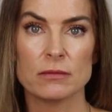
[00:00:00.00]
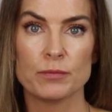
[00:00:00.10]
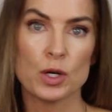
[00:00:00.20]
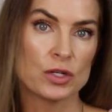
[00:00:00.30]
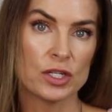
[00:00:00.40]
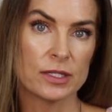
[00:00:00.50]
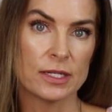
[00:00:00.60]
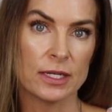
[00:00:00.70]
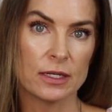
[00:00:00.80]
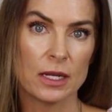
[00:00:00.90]

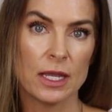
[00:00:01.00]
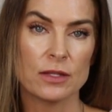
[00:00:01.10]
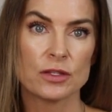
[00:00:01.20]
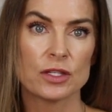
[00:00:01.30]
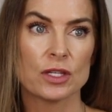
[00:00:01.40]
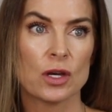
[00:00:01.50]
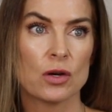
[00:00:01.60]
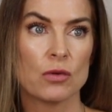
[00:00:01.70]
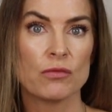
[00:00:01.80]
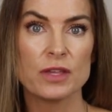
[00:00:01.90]
purchased it, and
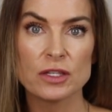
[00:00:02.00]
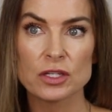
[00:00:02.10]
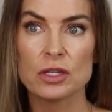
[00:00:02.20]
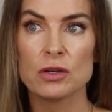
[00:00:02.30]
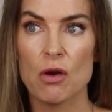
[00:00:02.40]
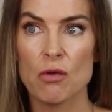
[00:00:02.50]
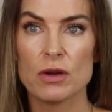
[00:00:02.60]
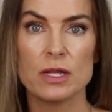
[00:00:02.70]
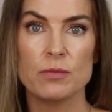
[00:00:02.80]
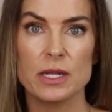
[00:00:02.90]
so this could
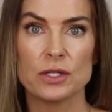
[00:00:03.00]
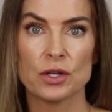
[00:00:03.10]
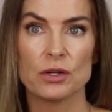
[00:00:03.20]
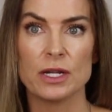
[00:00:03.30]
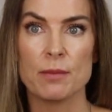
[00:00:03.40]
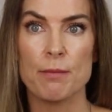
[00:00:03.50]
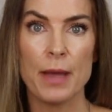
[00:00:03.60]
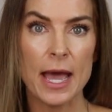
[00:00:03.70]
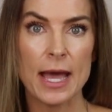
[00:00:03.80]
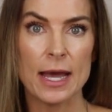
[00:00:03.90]
already be turning
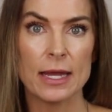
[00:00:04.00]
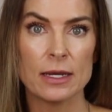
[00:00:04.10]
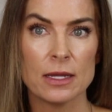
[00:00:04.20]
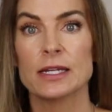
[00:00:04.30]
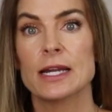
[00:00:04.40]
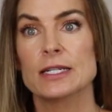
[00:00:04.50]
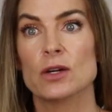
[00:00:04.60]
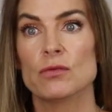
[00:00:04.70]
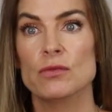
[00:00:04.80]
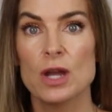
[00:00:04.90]
bad and I
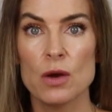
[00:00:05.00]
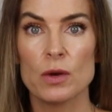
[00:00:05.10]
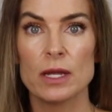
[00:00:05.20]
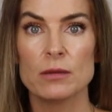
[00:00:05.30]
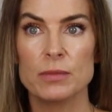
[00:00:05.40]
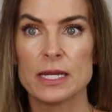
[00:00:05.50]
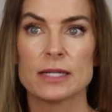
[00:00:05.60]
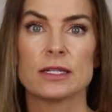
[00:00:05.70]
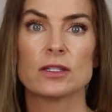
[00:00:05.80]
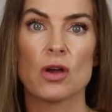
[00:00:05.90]
don't know it
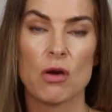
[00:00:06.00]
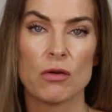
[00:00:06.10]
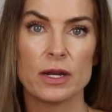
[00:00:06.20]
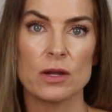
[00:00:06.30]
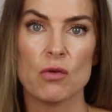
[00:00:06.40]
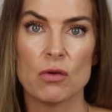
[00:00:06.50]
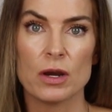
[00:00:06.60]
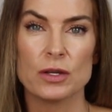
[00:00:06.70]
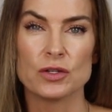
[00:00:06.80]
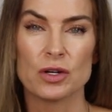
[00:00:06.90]
because it's already
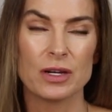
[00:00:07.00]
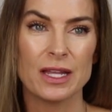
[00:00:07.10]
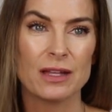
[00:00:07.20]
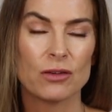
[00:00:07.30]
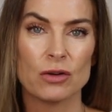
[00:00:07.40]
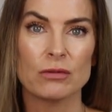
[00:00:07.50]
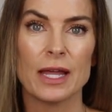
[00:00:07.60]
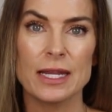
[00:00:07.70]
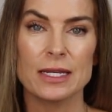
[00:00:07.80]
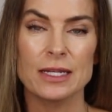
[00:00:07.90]
orange or
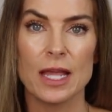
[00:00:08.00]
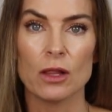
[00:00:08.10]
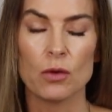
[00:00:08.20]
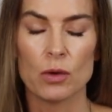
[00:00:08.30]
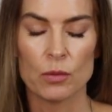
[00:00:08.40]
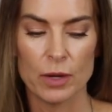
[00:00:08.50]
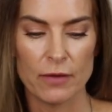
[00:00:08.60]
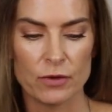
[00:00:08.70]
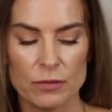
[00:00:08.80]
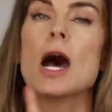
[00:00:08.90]
light yellow or
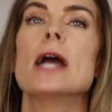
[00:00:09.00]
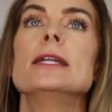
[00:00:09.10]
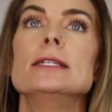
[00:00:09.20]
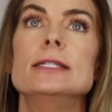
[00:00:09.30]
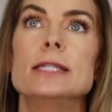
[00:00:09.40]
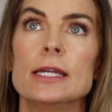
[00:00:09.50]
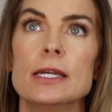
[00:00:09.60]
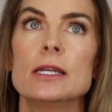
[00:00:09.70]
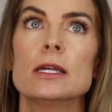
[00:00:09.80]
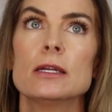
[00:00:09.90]
whatever. I
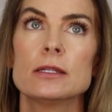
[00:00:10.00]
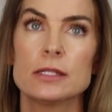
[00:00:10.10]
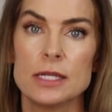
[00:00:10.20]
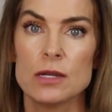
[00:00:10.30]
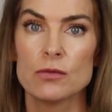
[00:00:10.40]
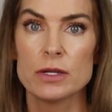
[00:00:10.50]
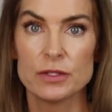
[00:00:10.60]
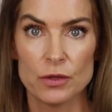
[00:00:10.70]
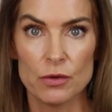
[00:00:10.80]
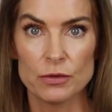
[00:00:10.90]
did see
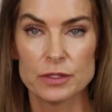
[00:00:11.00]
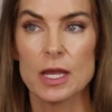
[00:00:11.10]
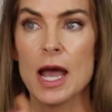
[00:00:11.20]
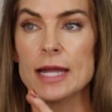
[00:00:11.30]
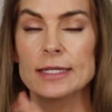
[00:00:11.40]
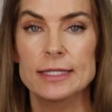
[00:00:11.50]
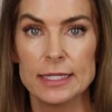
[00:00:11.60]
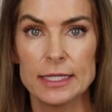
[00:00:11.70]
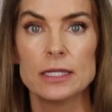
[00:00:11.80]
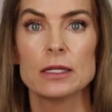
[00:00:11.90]
results. I
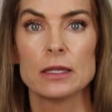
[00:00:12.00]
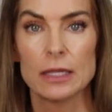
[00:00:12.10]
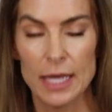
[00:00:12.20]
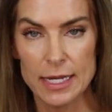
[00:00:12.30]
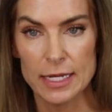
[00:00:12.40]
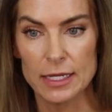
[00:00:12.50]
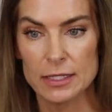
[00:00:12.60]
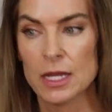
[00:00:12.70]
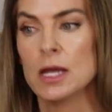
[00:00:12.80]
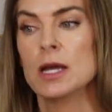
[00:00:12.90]
did like it.